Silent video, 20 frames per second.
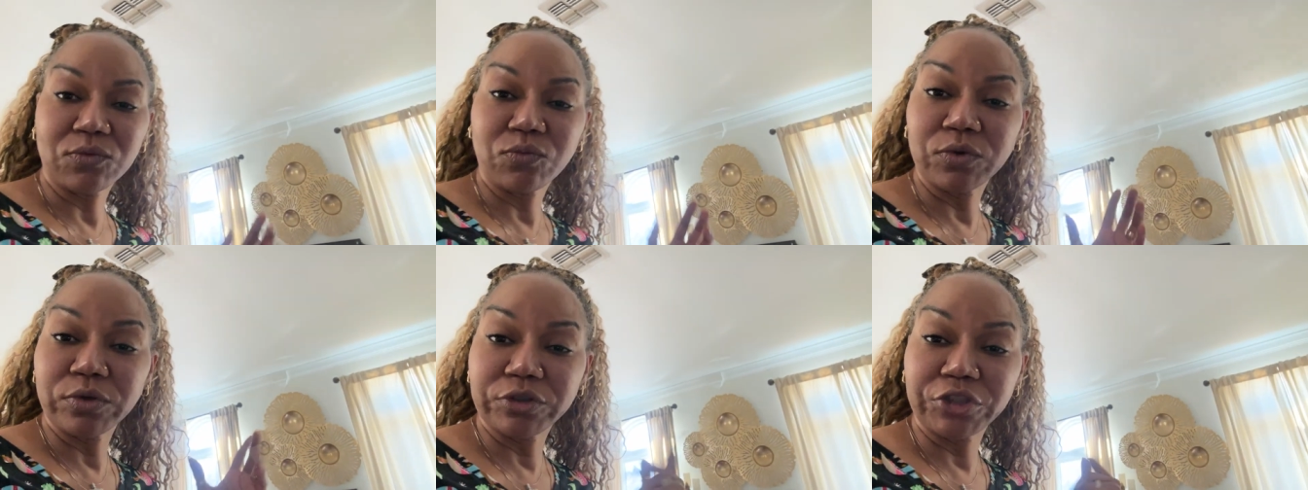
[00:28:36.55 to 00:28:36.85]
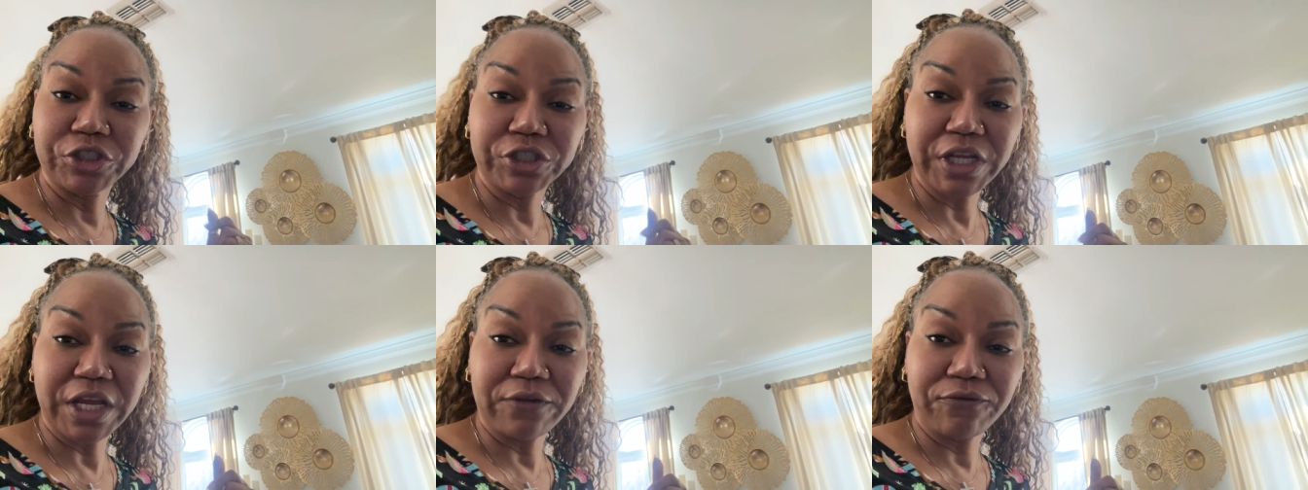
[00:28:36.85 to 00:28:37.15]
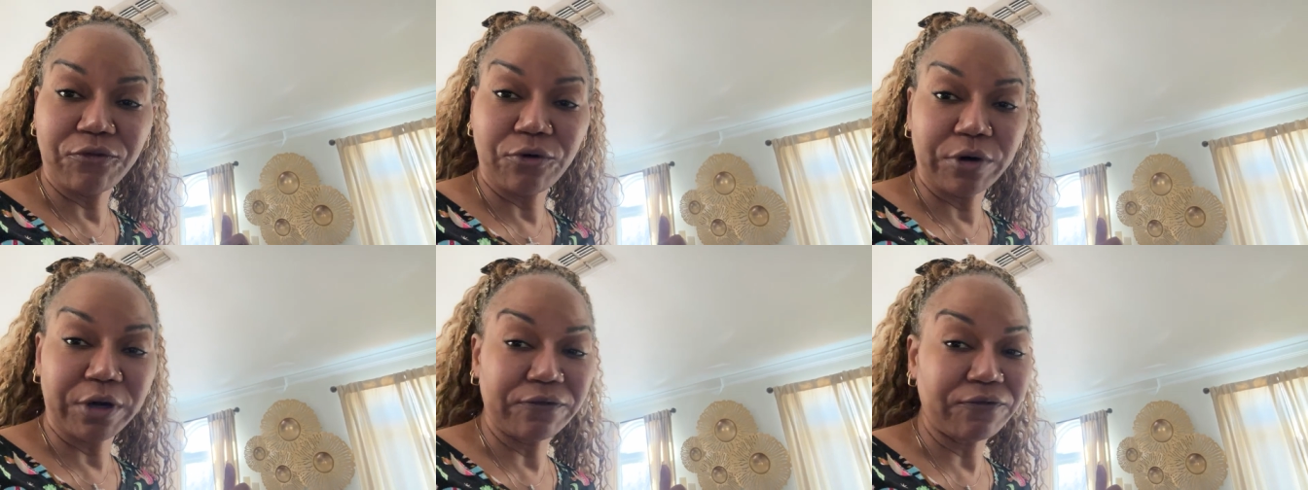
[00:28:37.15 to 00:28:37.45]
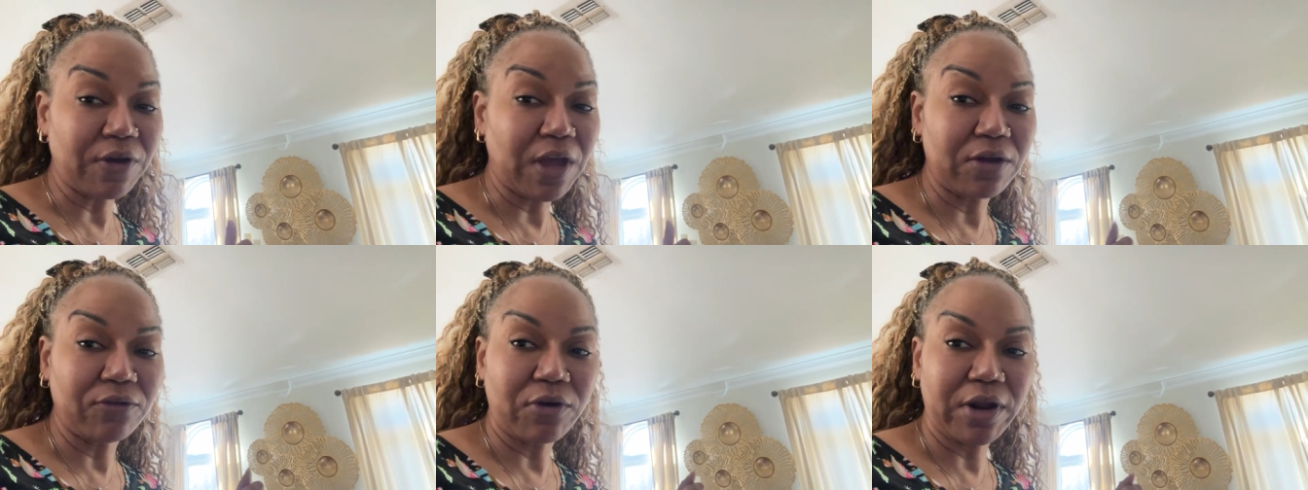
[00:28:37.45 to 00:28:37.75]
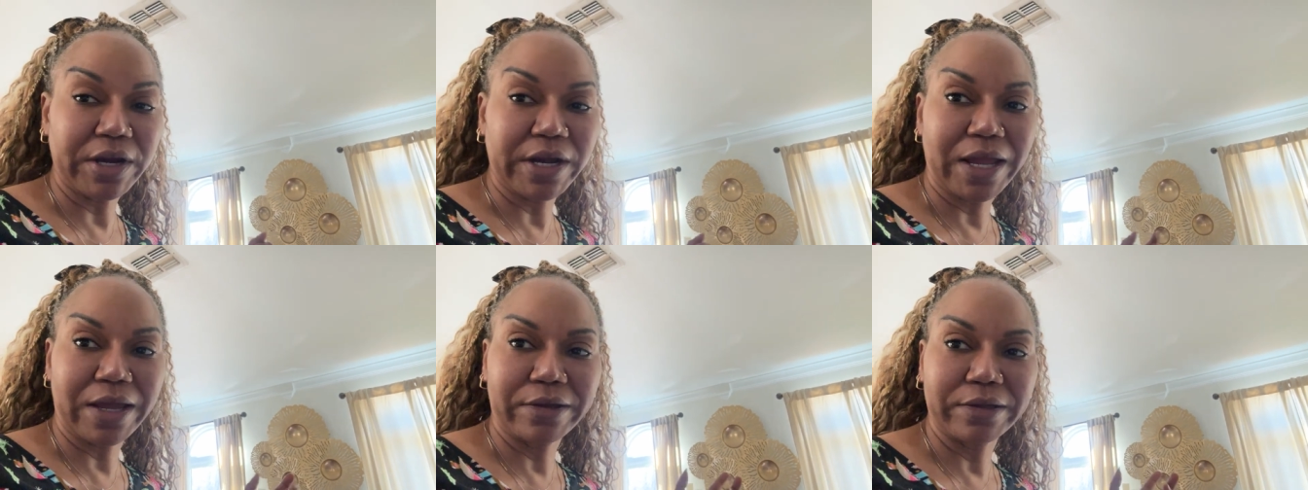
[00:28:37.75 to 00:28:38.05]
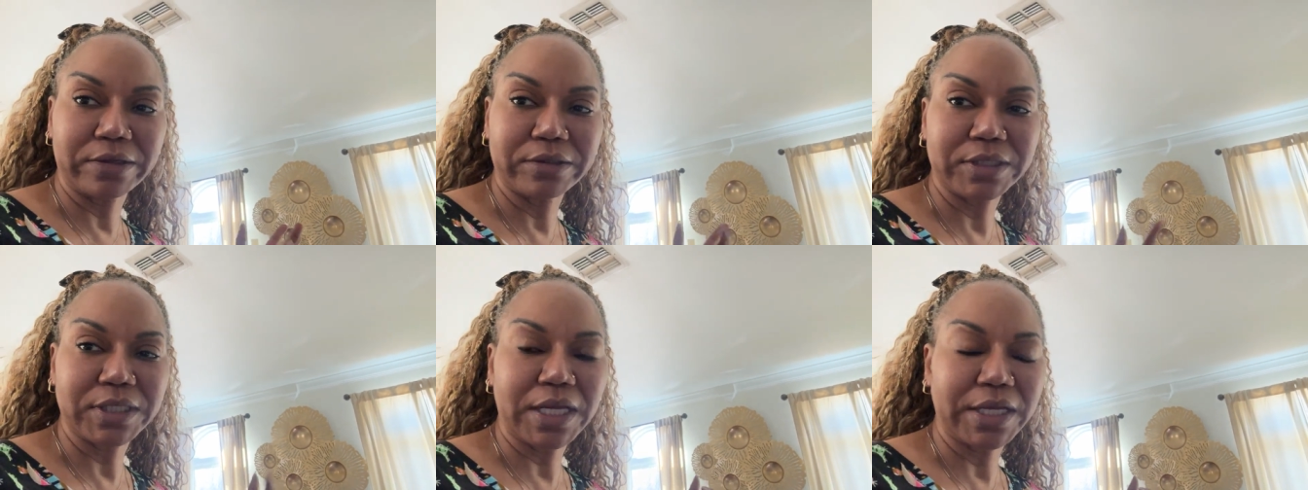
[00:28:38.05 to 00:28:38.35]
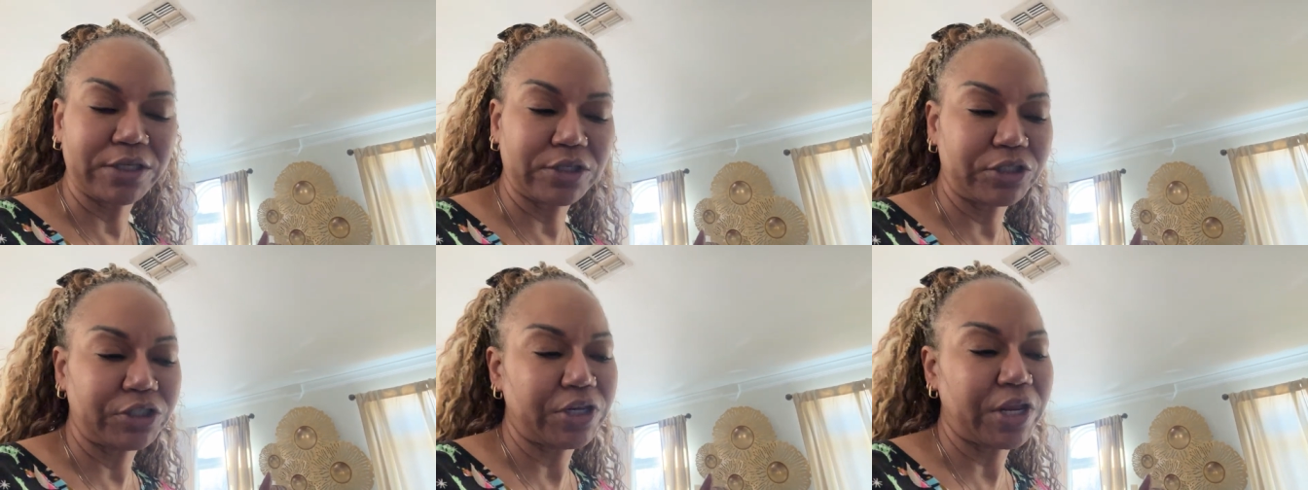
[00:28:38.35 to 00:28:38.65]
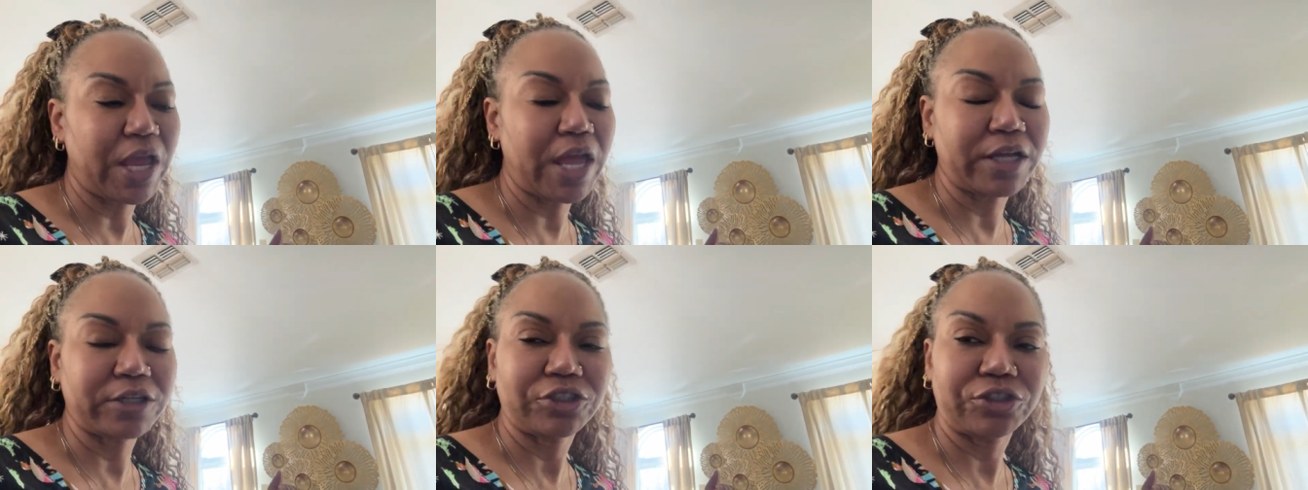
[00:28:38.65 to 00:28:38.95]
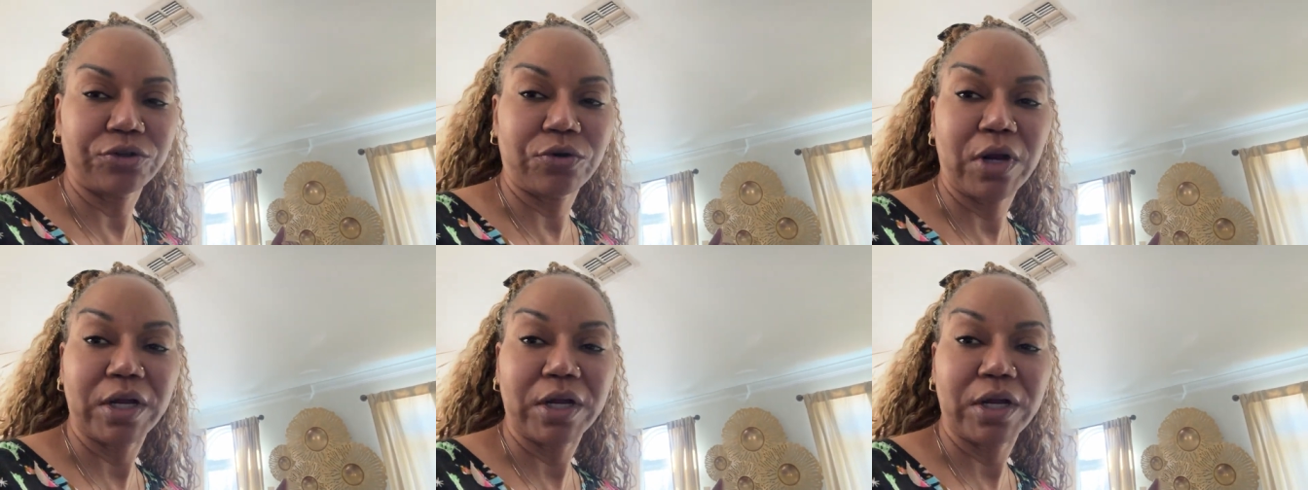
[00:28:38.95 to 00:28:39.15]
"Would you take $45,000 right now?" He was like, "Yeah, sure."